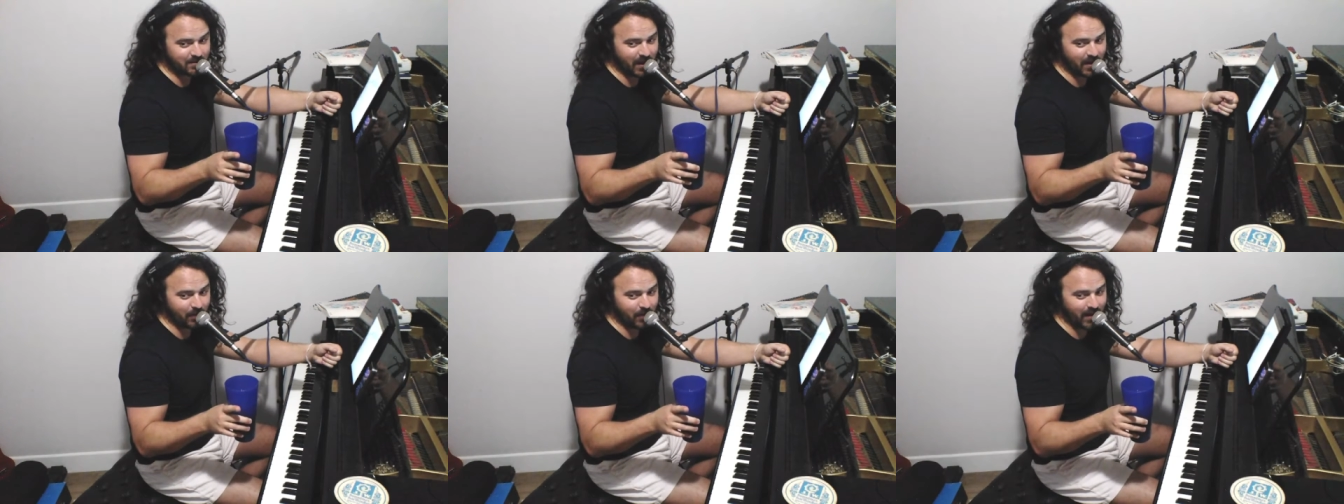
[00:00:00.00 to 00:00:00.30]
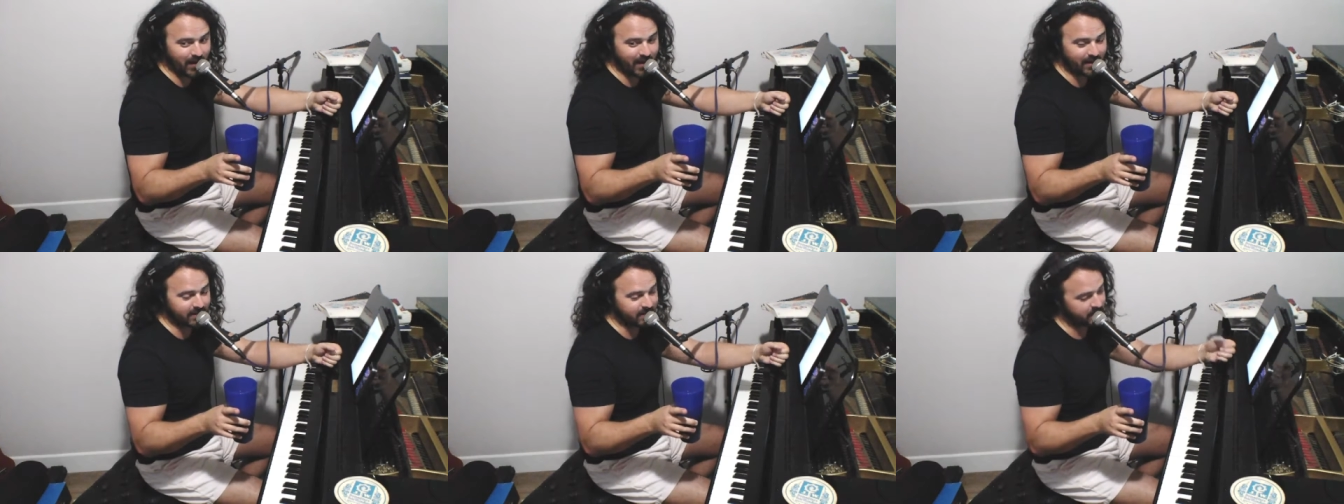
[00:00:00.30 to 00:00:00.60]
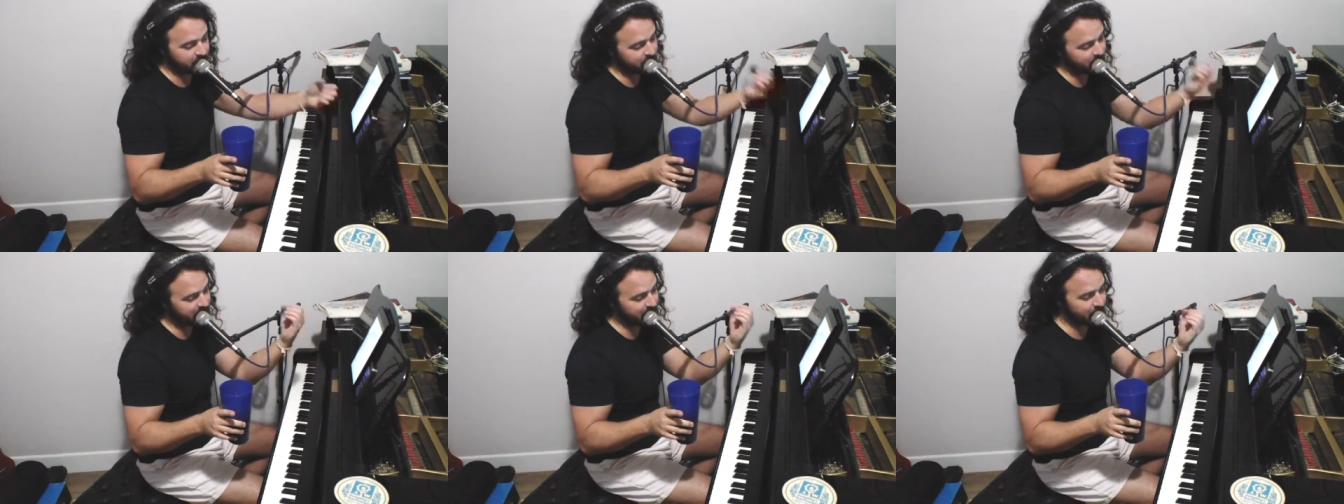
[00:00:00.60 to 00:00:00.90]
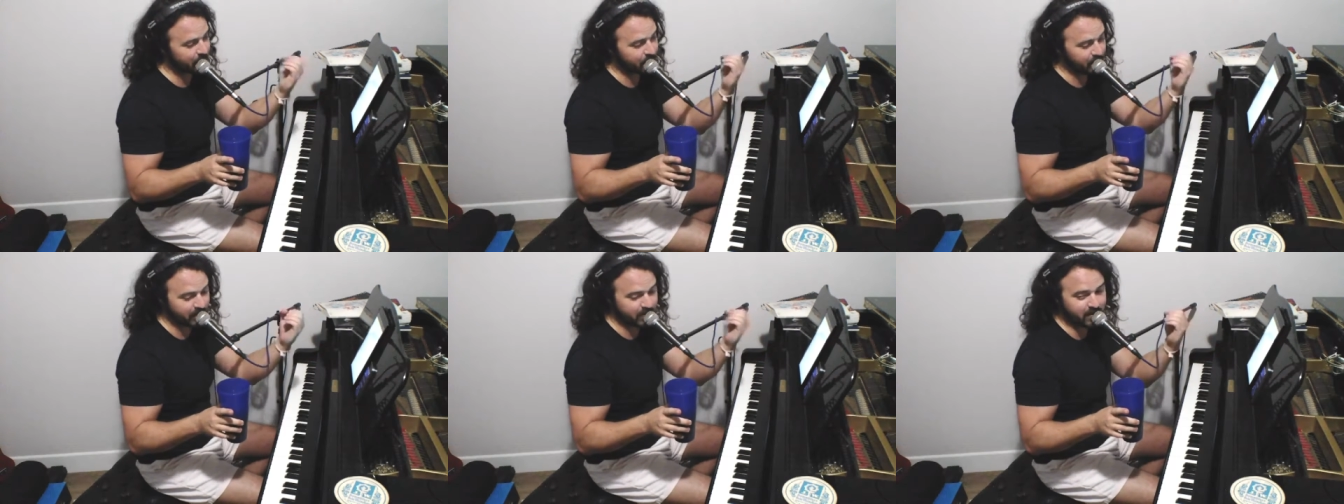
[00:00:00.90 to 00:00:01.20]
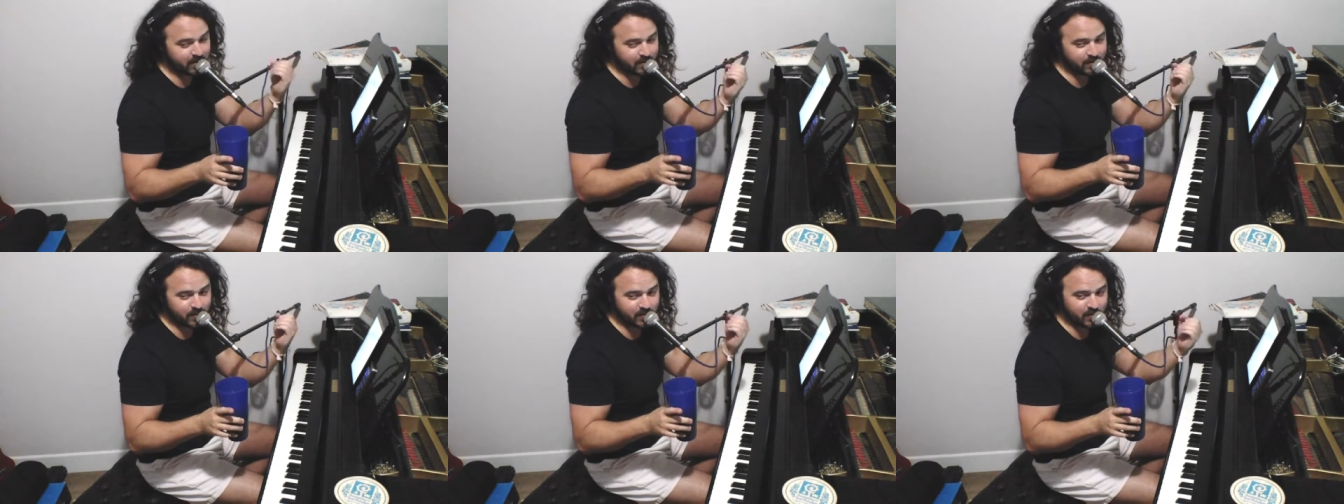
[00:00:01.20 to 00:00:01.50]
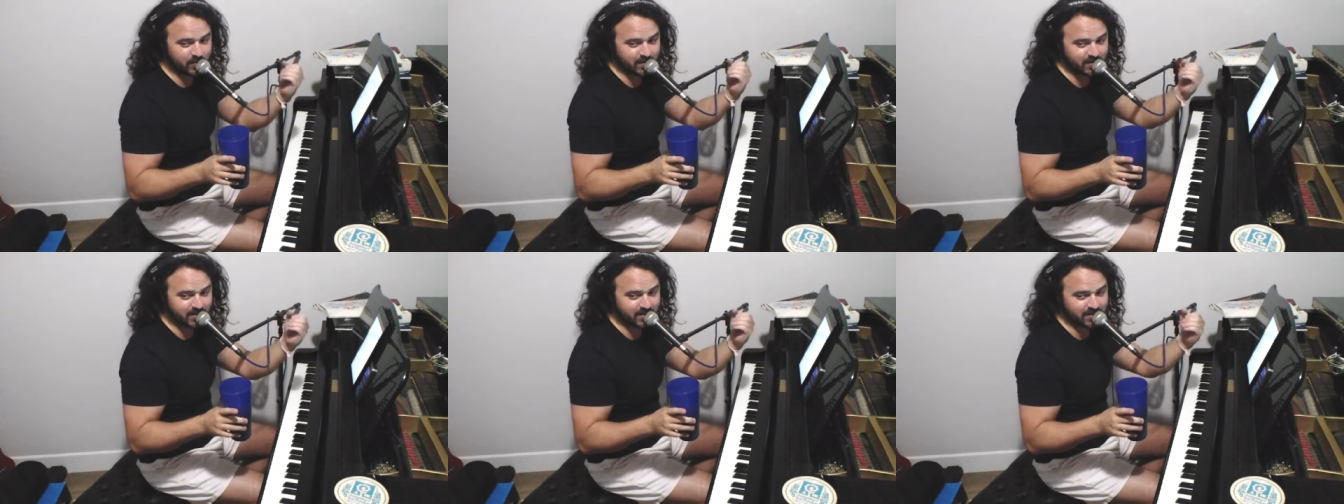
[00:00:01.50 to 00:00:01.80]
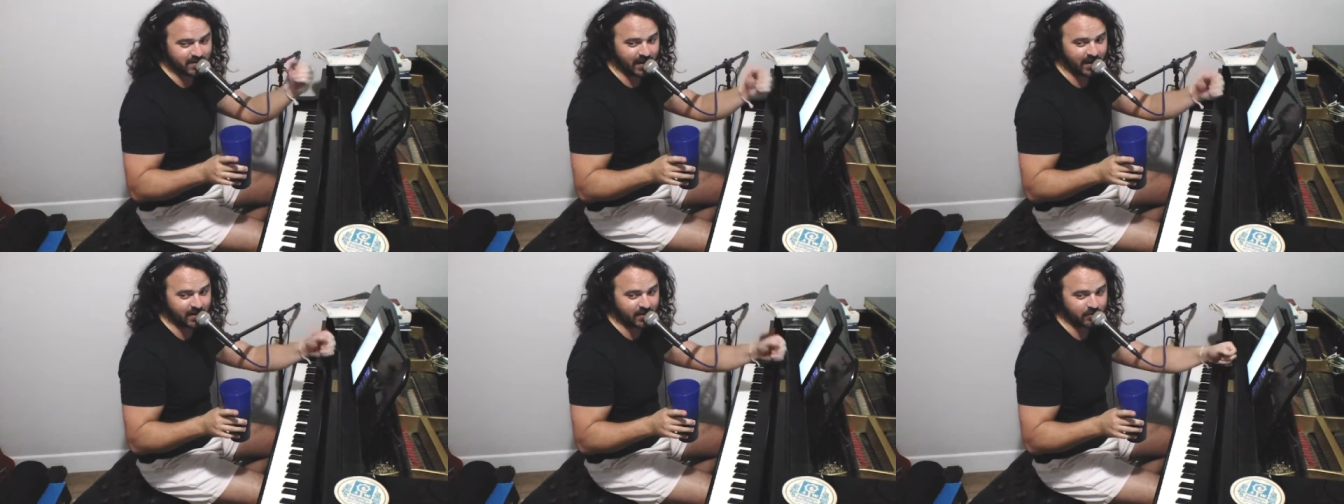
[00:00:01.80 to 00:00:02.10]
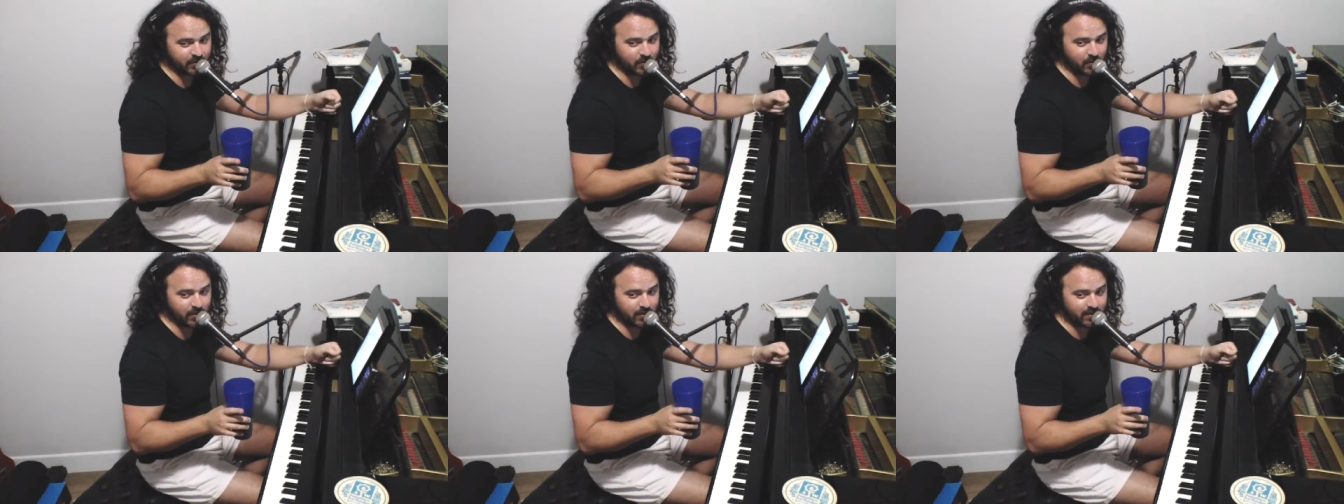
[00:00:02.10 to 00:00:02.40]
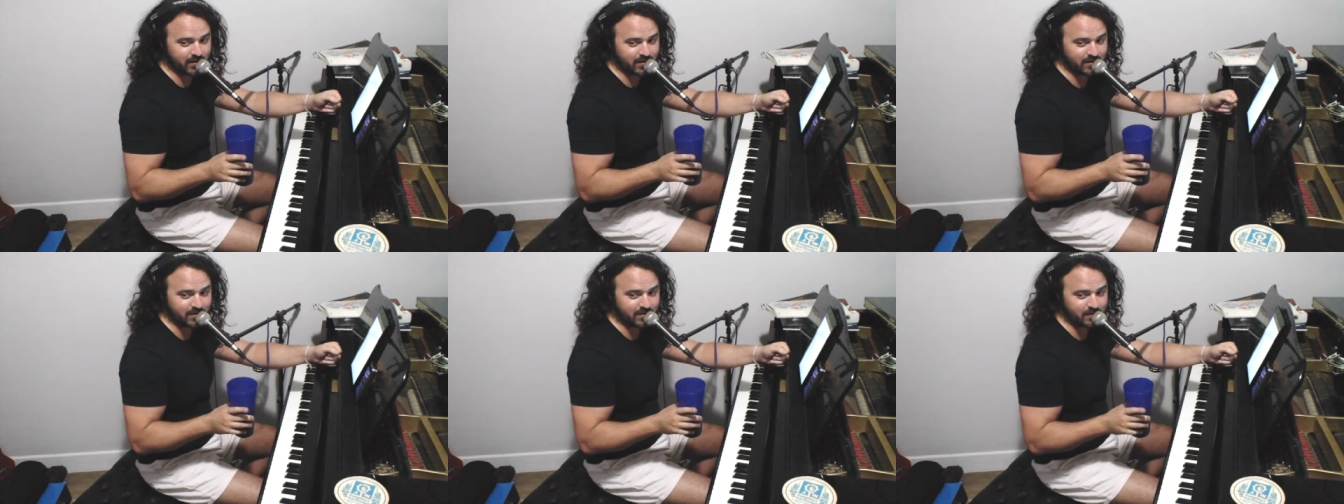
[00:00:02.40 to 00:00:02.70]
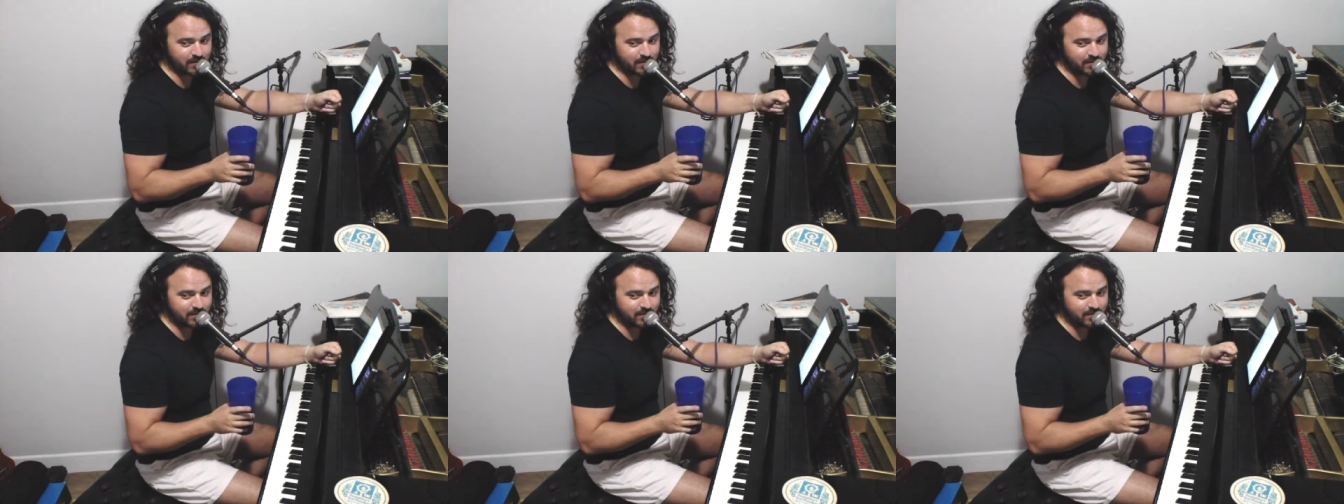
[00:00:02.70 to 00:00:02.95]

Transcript: in my way to me burning through this stack of quarters,